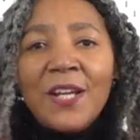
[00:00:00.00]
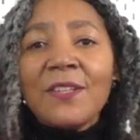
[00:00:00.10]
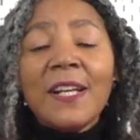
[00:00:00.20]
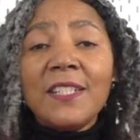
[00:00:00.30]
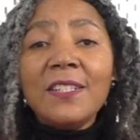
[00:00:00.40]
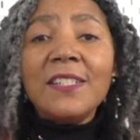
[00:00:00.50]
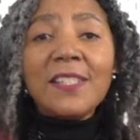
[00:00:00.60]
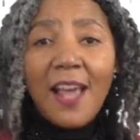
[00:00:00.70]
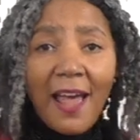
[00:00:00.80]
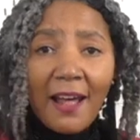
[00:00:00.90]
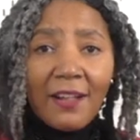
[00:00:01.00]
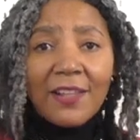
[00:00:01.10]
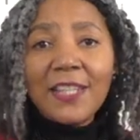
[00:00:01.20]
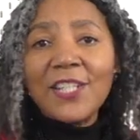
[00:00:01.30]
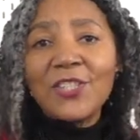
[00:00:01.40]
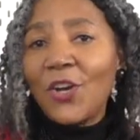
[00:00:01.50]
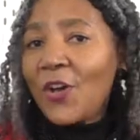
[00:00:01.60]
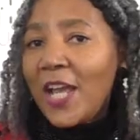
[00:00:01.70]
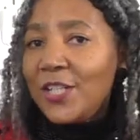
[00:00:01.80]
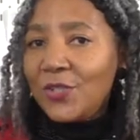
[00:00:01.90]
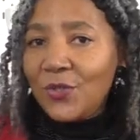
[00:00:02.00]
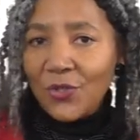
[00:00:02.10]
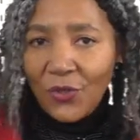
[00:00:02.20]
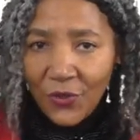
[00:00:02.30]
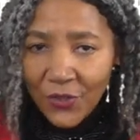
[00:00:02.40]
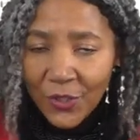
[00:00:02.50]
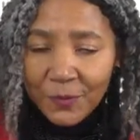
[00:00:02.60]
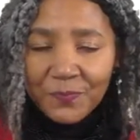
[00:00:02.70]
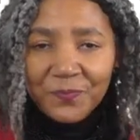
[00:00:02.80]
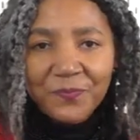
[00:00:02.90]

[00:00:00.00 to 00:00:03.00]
So as you can tell, this is not a tutorial.